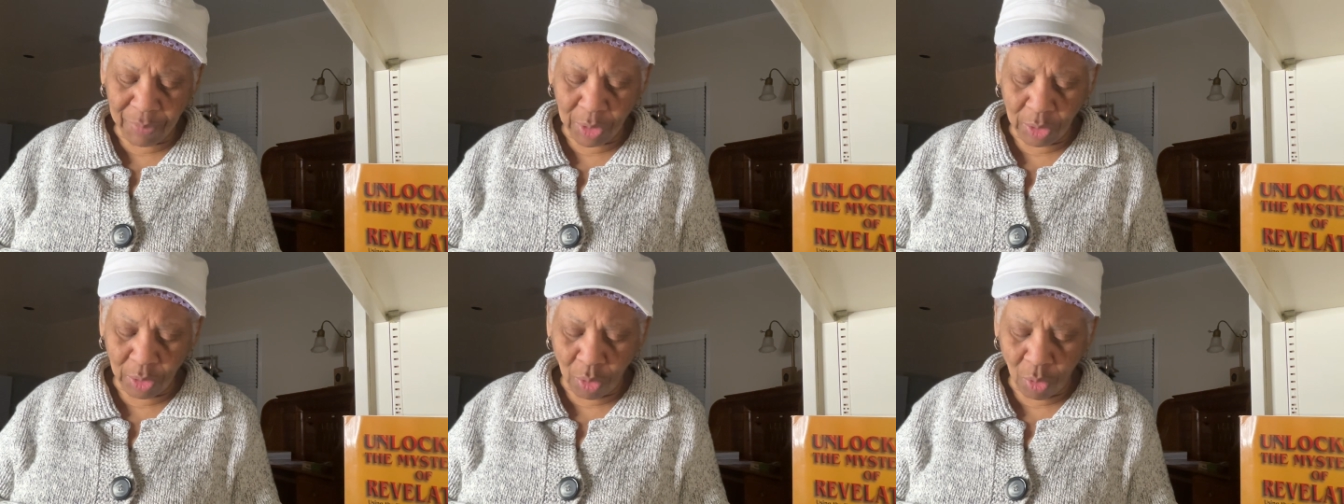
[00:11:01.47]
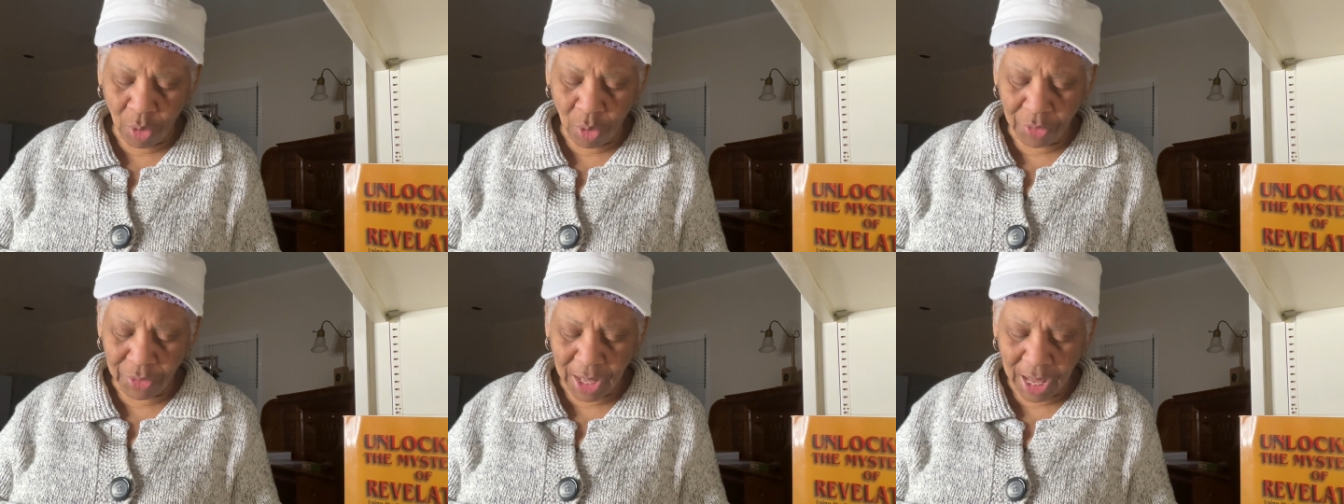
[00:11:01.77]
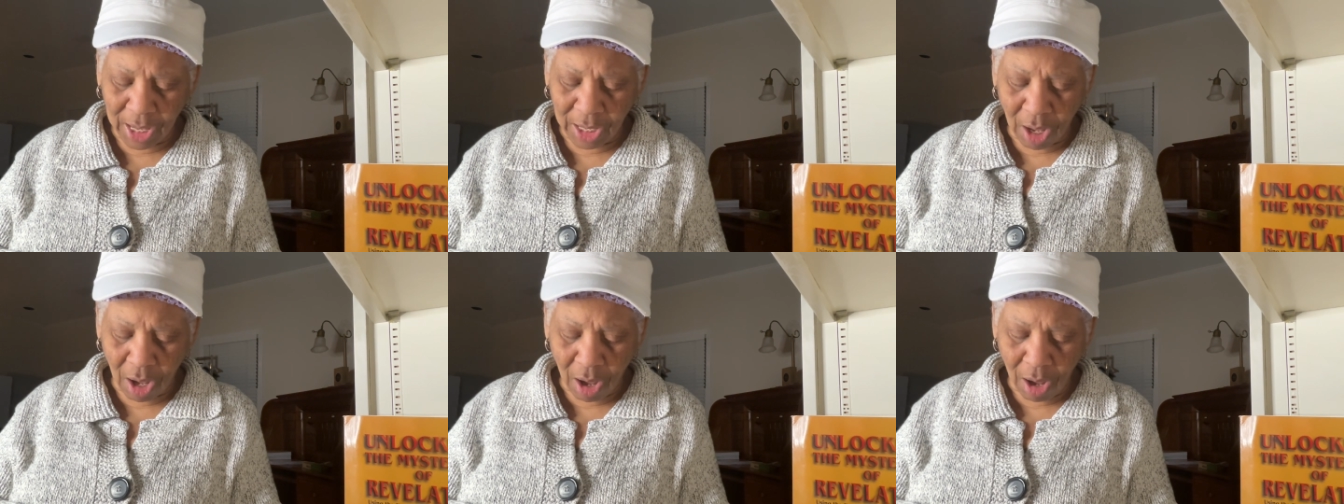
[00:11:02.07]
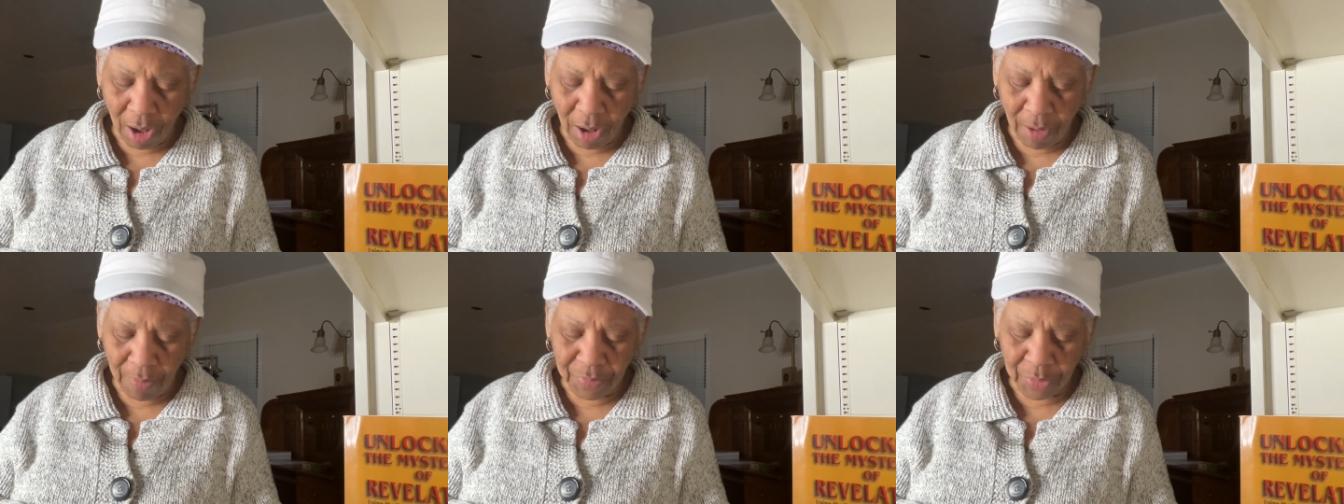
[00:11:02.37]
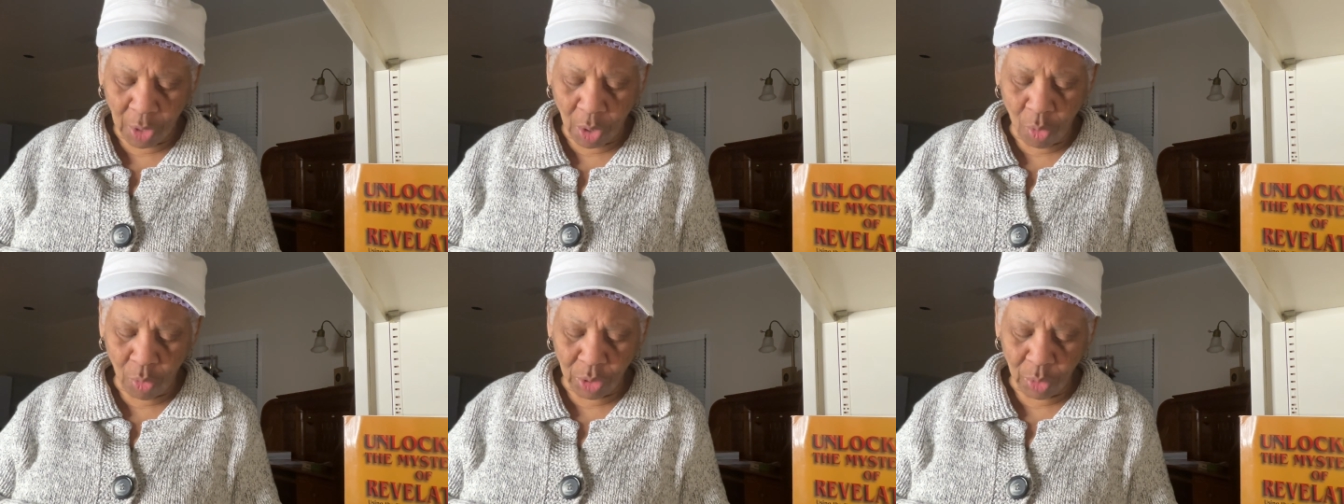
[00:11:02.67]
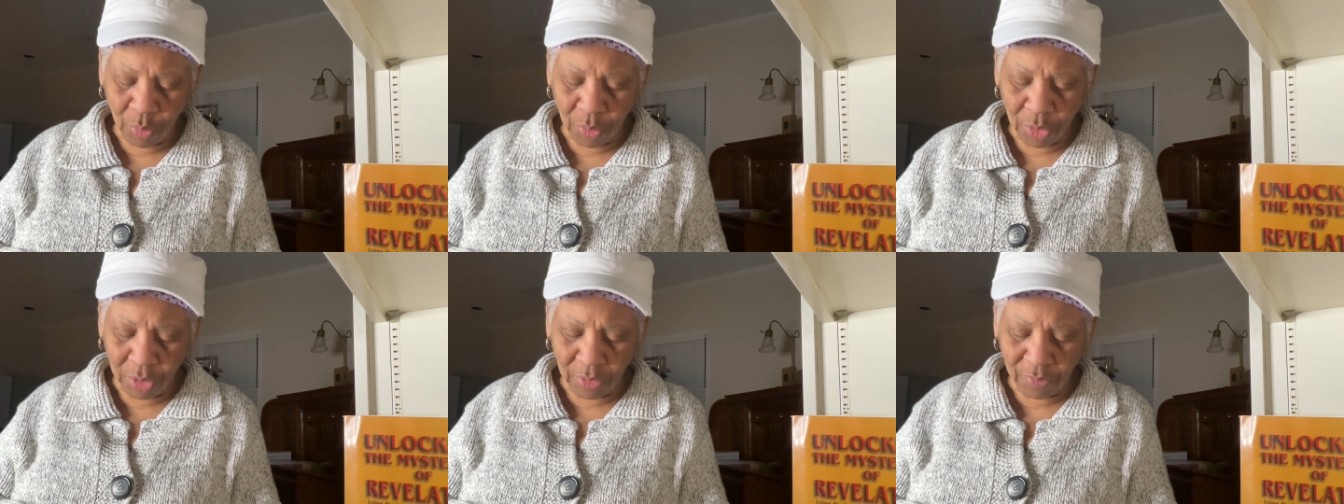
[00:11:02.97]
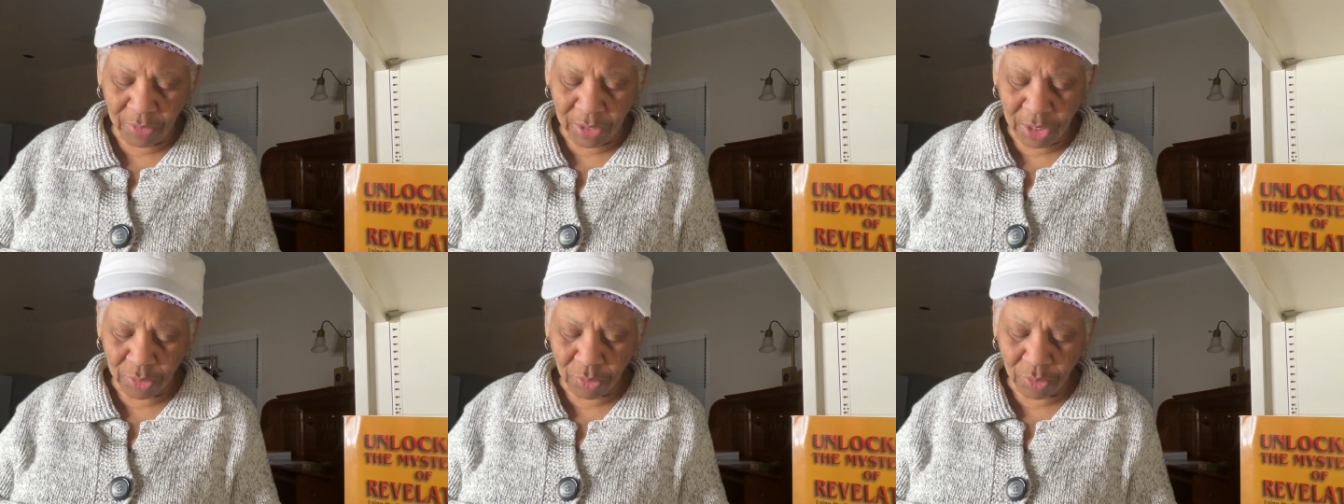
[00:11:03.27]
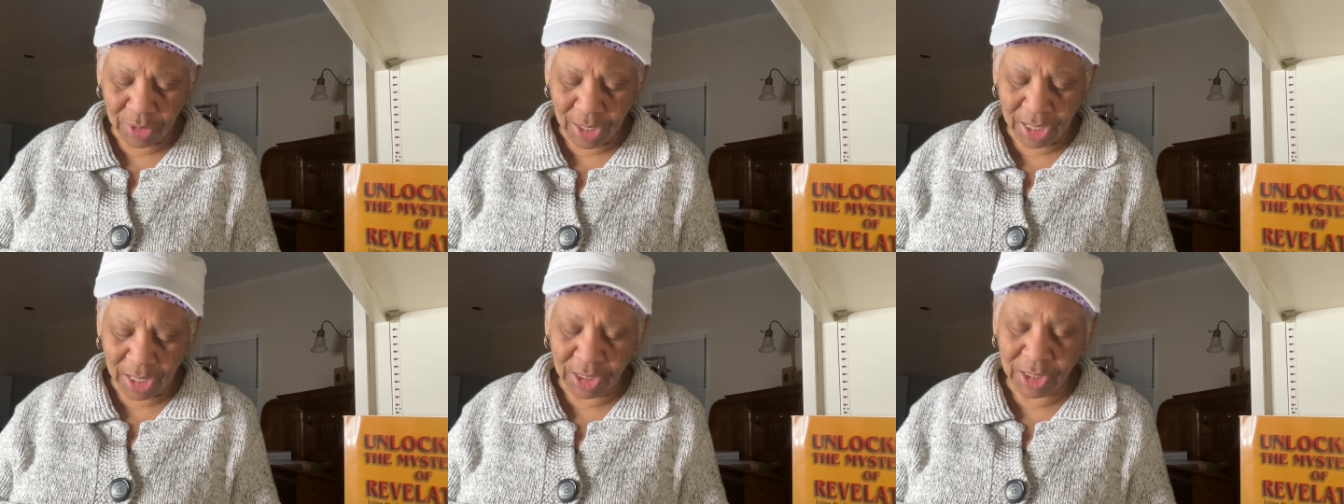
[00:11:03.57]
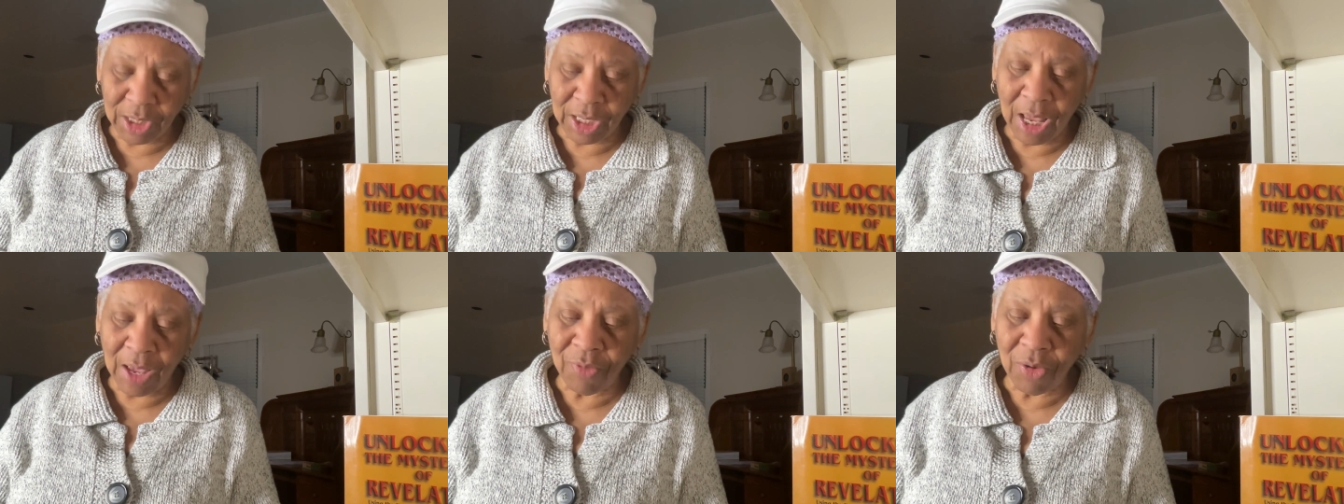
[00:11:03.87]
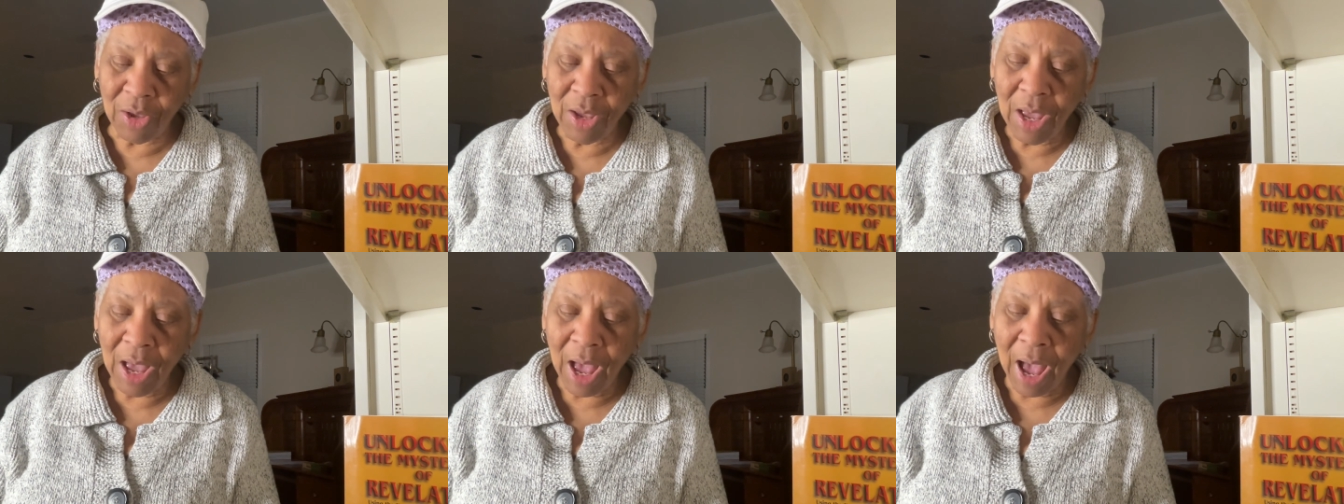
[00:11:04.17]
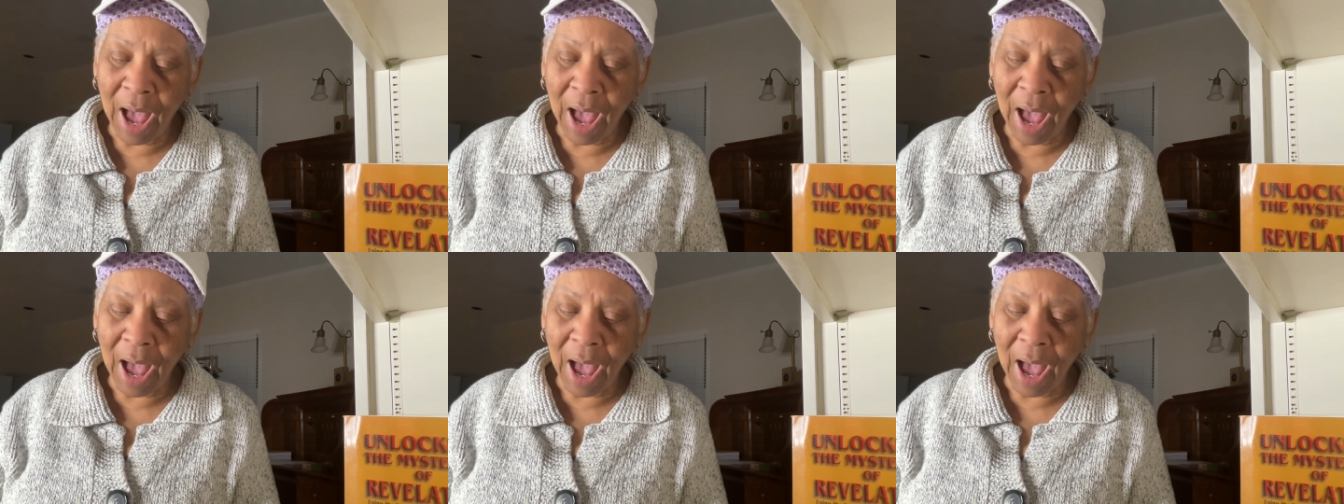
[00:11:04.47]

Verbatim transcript: the Lord thy God, the Holy One of Israel, thy Savior.